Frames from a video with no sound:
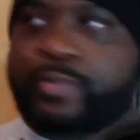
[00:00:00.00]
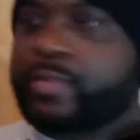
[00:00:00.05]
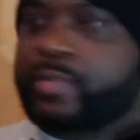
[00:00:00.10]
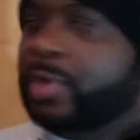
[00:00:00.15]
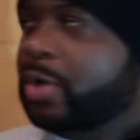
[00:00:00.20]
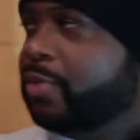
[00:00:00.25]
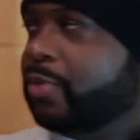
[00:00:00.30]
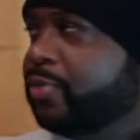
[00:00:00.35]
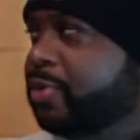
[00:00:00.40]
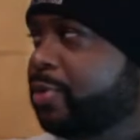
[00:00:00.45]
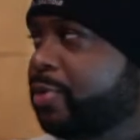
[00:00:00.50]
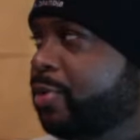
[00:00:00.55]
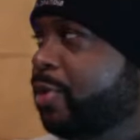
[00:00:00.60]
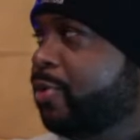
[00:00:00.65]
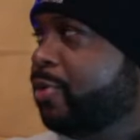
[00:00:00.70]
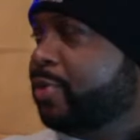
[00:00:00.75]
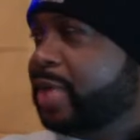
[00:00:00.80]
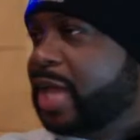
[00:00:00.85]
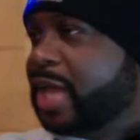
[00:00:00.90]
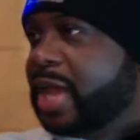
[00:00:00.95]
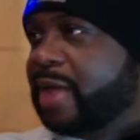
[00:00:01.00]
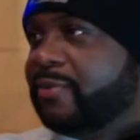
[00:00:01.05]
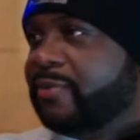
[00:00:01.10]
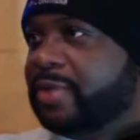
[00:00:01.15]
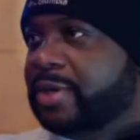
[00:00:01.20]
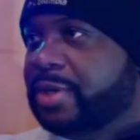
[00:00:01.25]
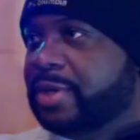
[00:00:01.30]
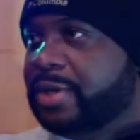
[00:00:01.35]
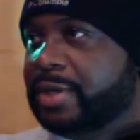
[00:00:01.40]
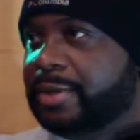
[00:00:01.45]
already have
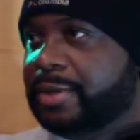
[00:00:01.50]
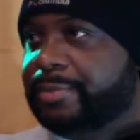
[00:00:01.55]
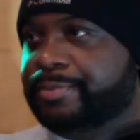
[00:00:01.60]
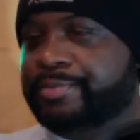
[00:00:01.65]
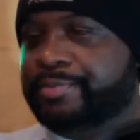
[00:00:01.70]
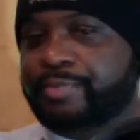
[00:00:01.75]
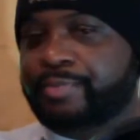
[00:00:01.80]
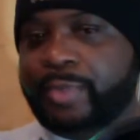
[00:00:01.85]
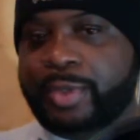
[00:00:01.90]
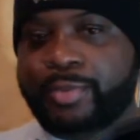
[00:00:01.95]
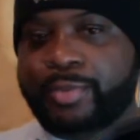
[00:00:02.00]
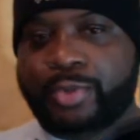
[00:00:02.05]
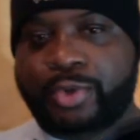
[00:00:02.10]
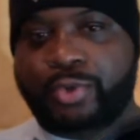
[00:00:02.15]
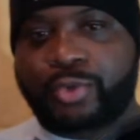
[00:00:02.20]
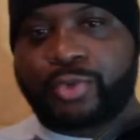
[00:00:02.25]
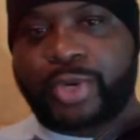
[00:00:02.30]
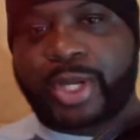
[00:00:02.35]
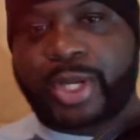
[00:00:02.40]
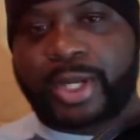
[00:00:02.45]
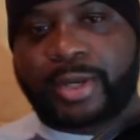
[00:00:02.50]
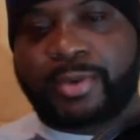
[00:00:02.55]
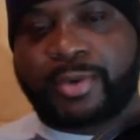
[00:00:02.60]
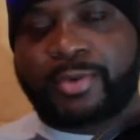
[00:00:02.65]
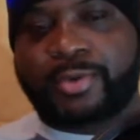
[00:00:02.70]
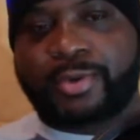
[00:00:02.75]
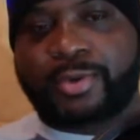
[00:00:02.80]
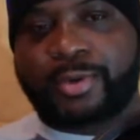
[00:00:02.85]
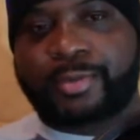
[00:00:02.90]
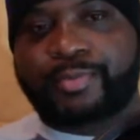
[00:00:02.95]
it on Blu-ray
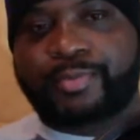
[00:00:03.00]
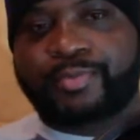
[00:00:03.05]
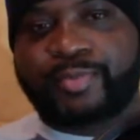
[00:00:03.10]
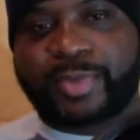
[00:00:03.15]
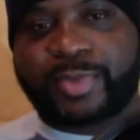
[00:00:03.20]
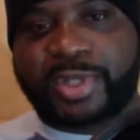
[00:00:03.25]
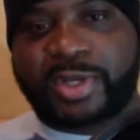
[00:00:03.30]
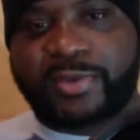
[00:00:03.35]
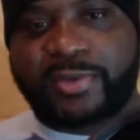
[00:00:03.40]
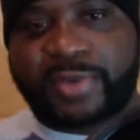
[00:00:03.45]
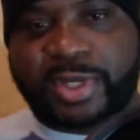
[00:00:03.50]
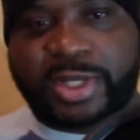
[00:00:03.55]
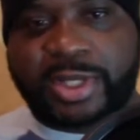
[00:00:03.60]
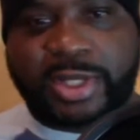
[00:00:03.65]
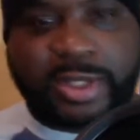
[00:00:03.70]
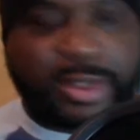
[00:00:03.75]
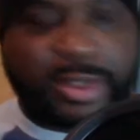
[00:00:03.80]
or DVD.